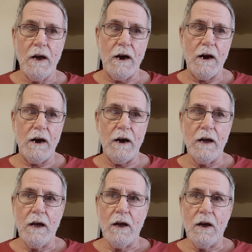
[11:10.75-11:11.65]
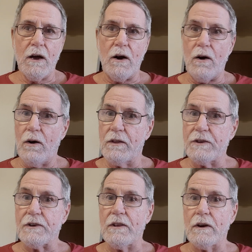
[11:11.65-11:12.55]
uh, all
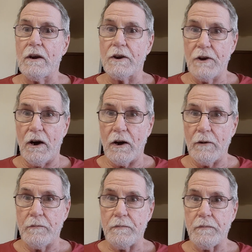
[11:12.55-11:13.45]
this other dung